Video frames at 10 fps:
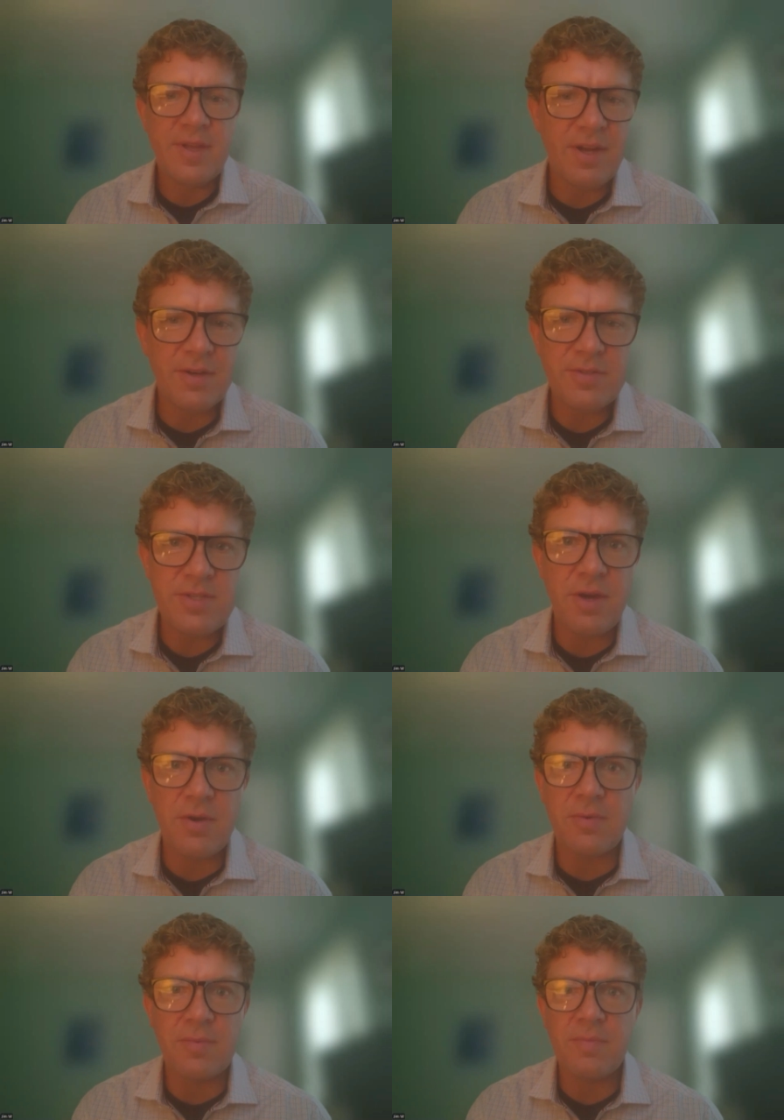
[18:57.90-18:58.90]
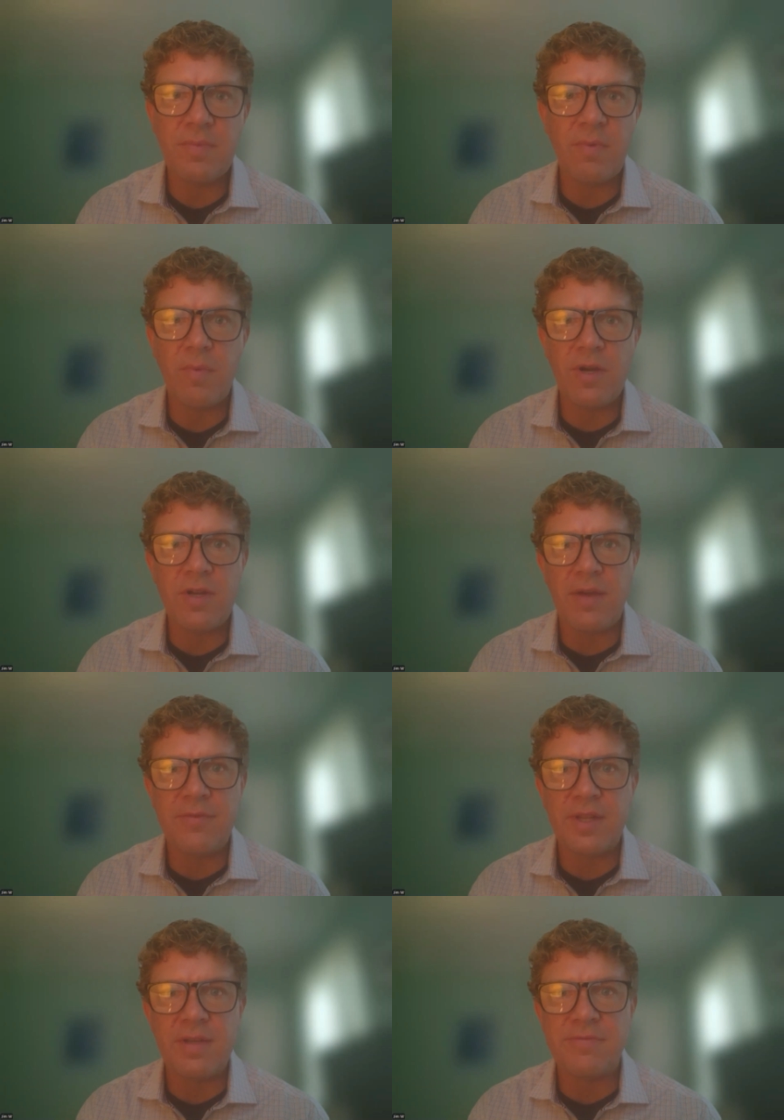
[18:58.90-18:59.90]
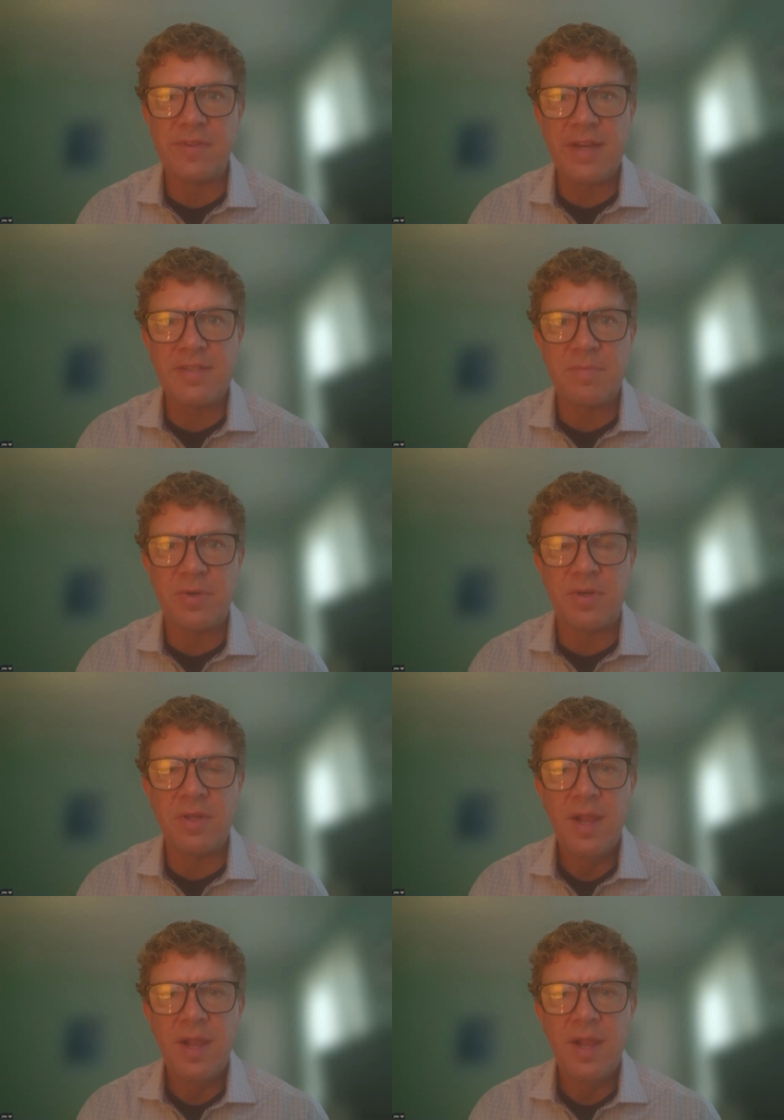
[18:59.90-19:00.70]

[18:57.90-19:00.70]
So we're definitely flexible.